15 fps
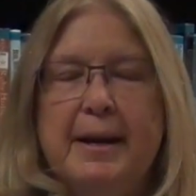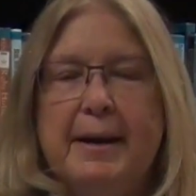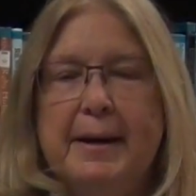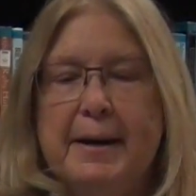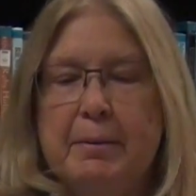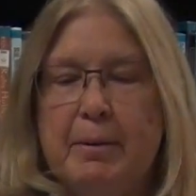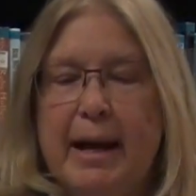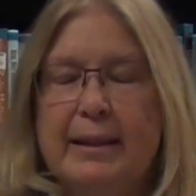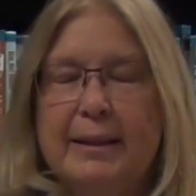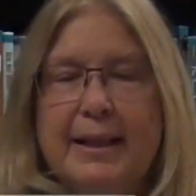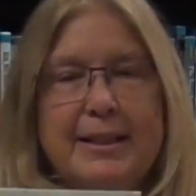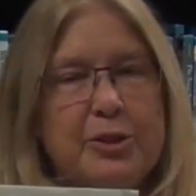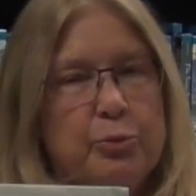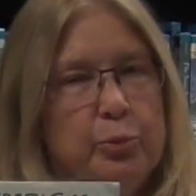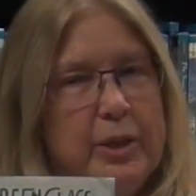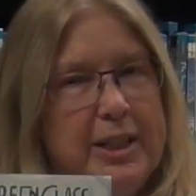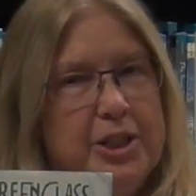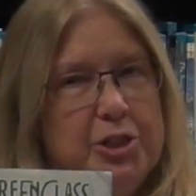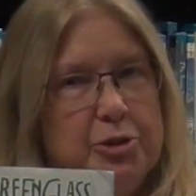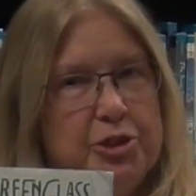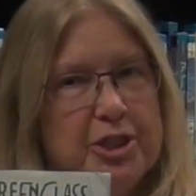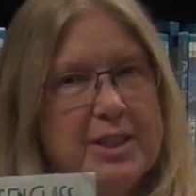I'd like to
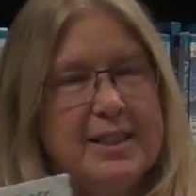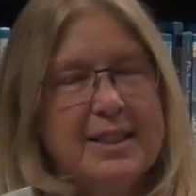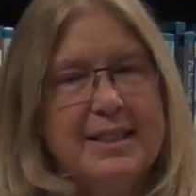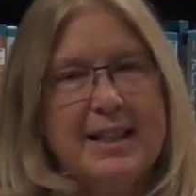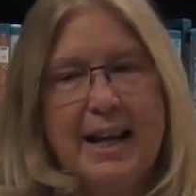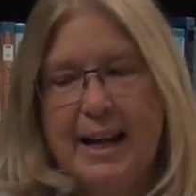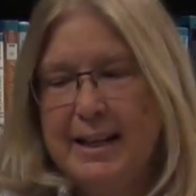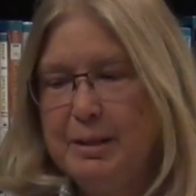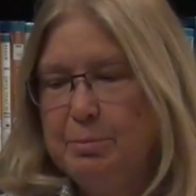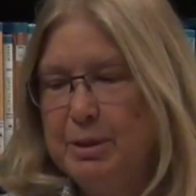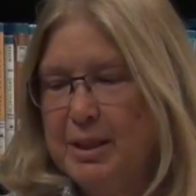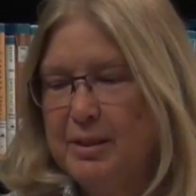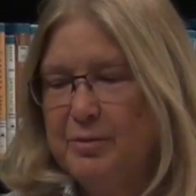read you just a tiny bit